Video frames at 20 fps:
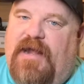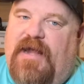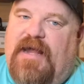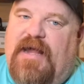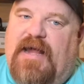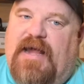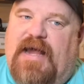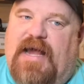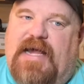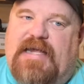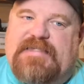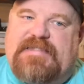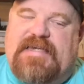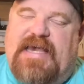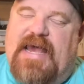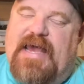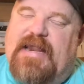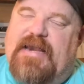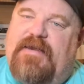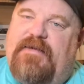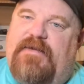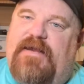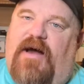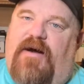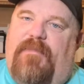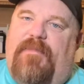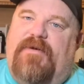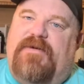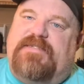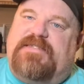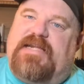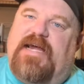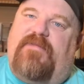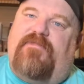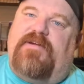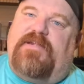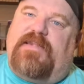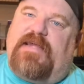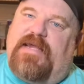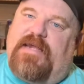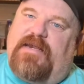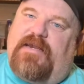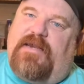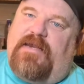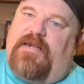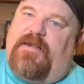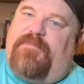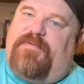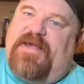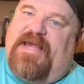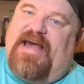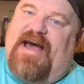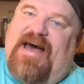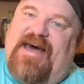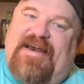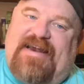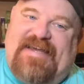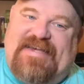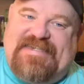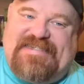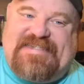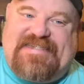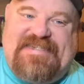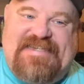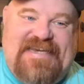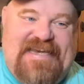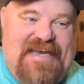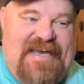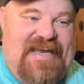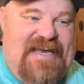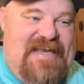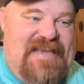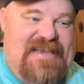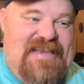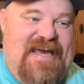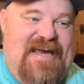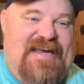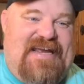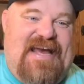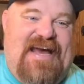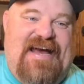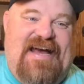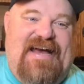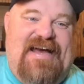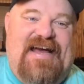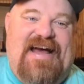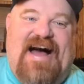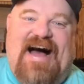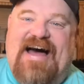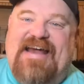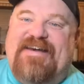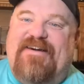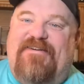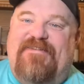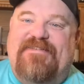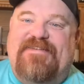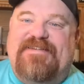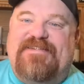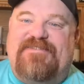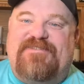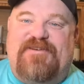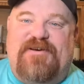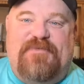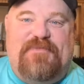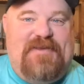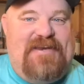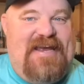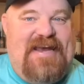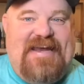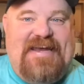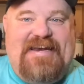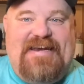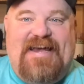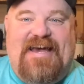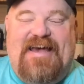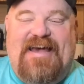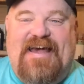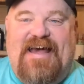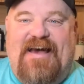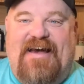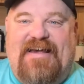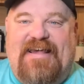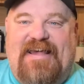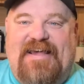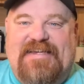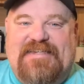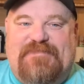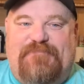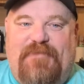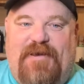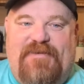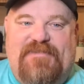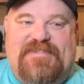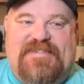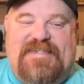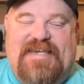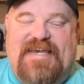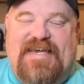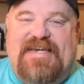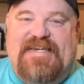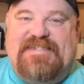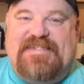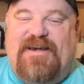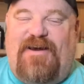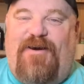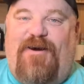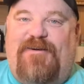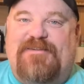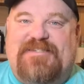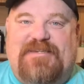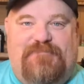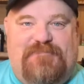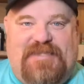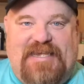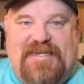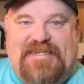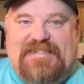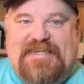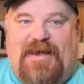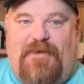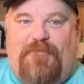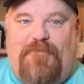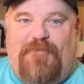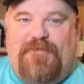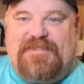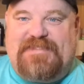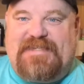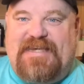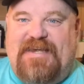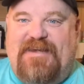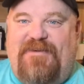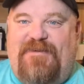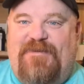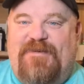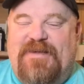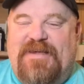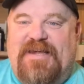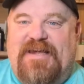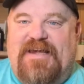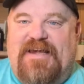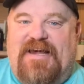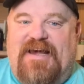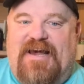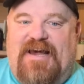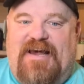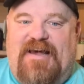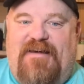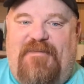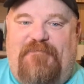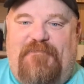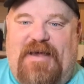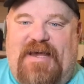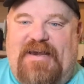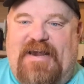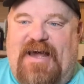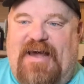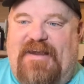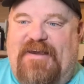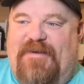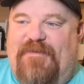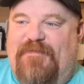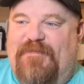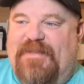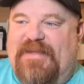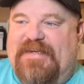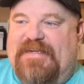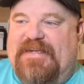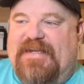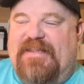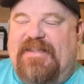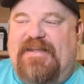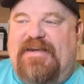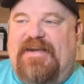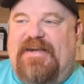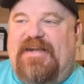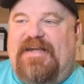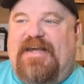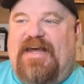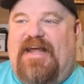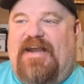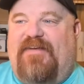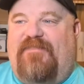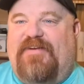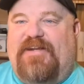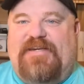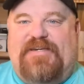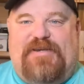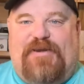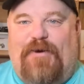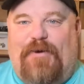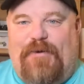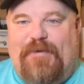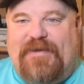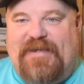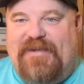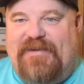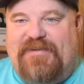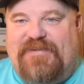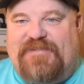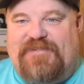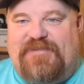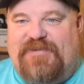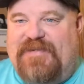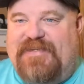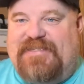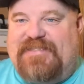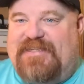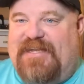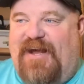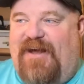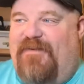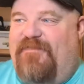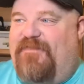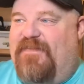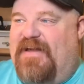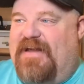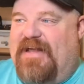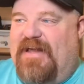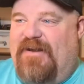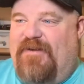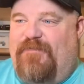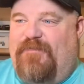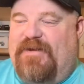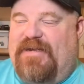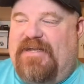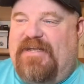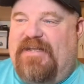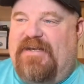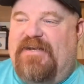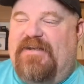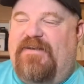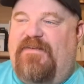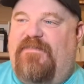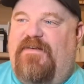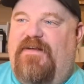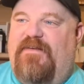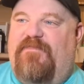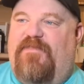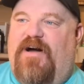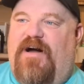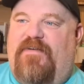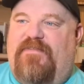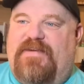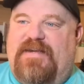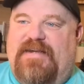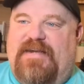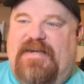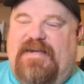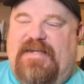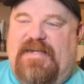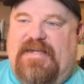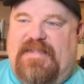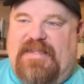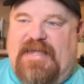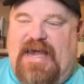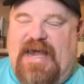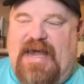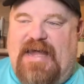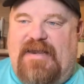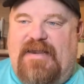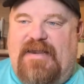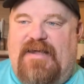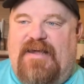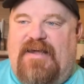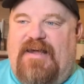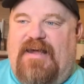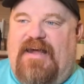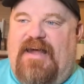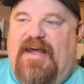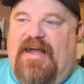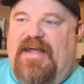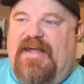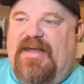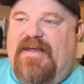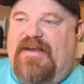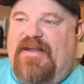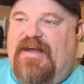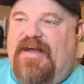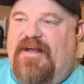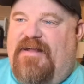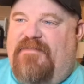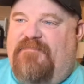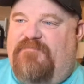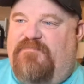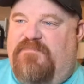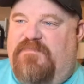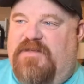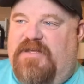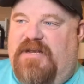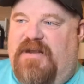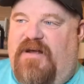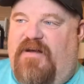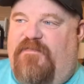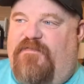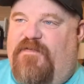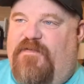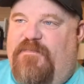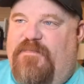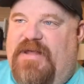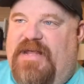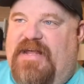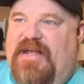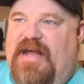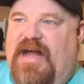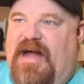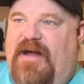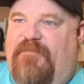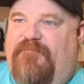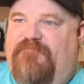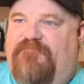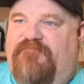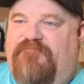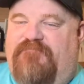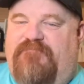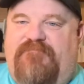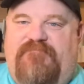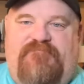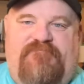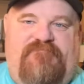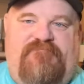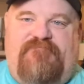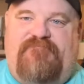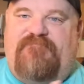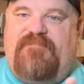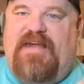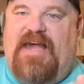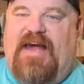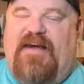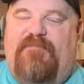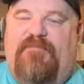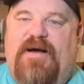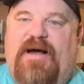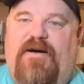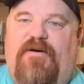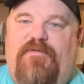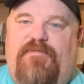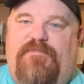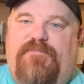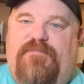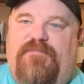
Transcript: I scan almost everything, to be honest. Like, I don't discriminate against most things. There are some things I won't sell. I don't really deal in any kind of an adult industry stuff. Like, I don't want to get involved in any of that. And, you know, for me, have my own